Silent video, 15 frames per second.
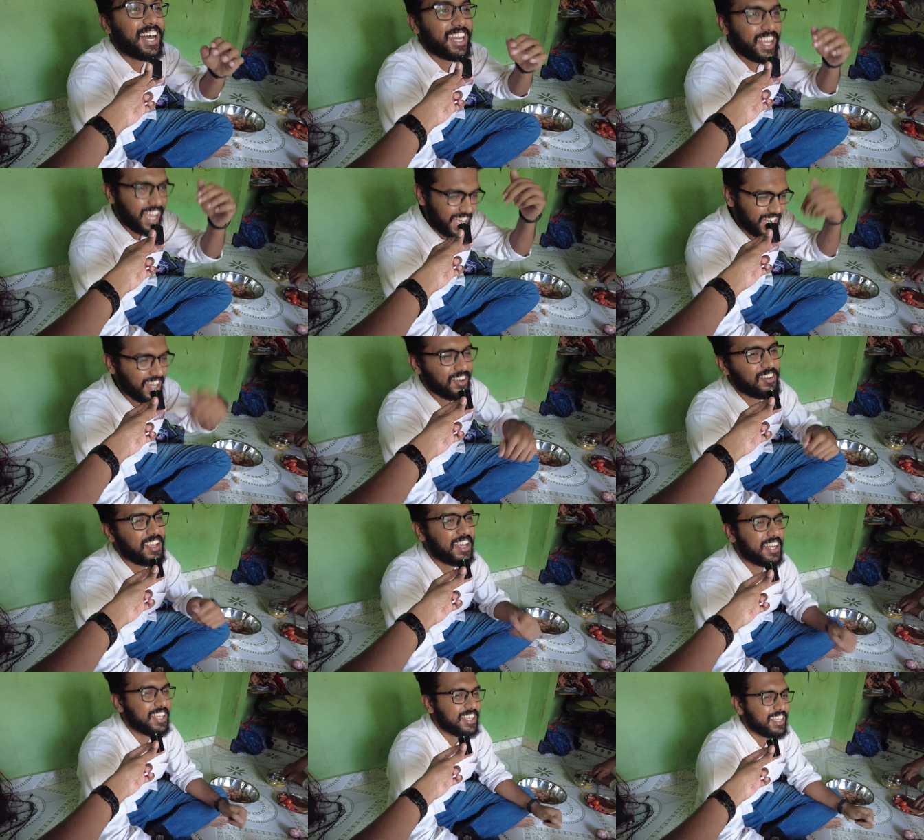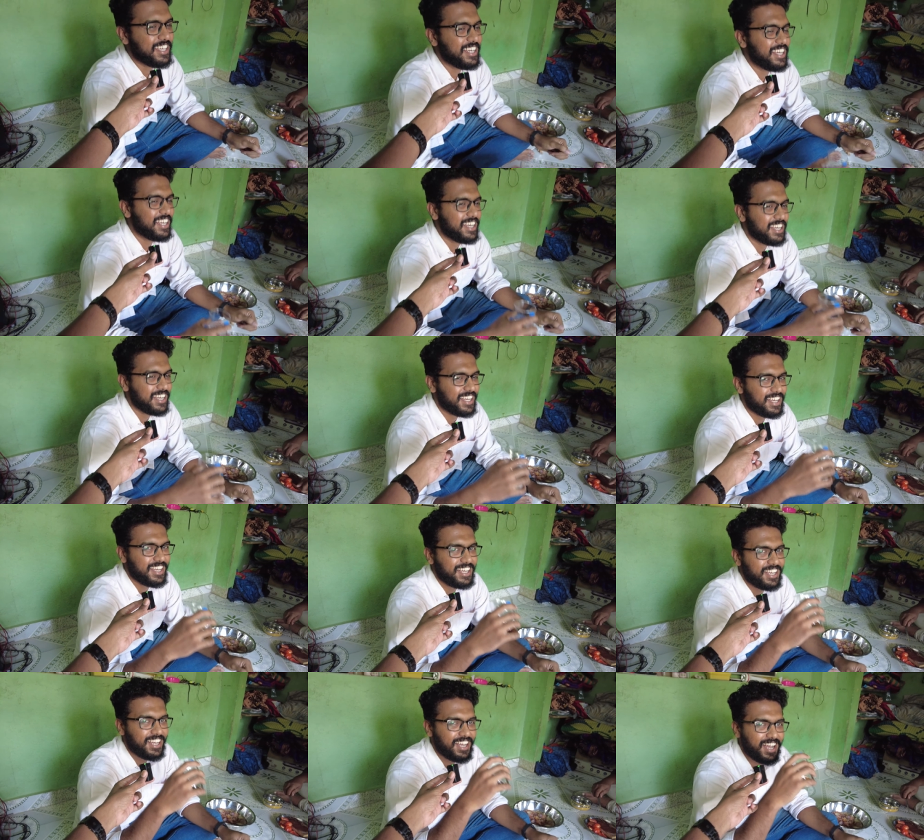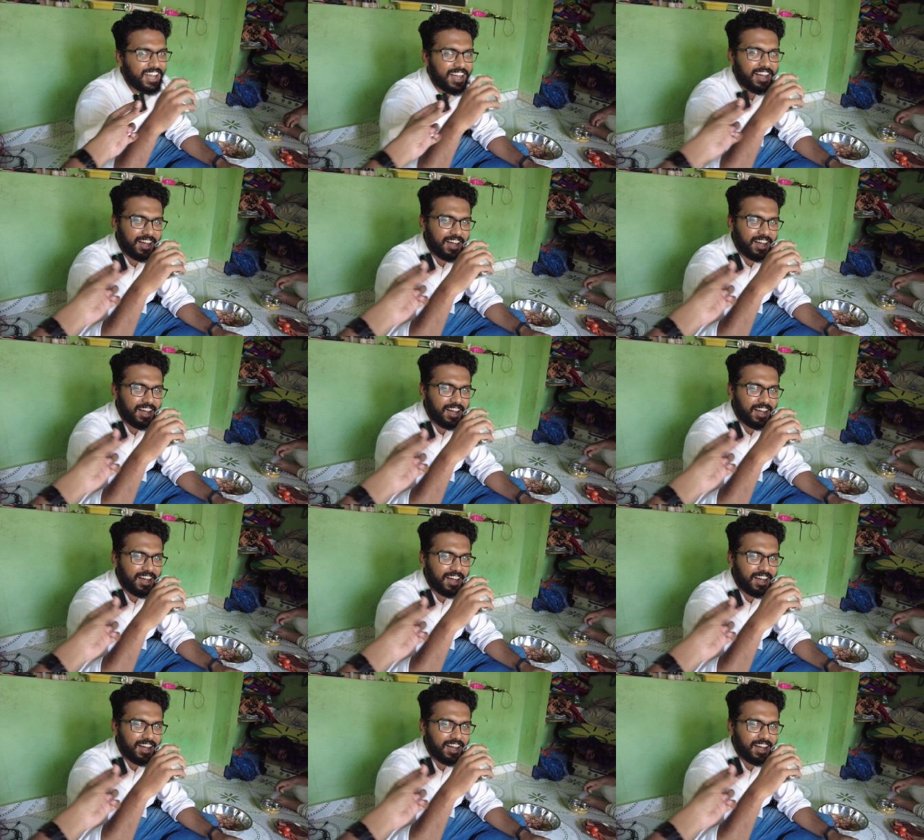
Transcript: ya Haryana ennadu idu thanda.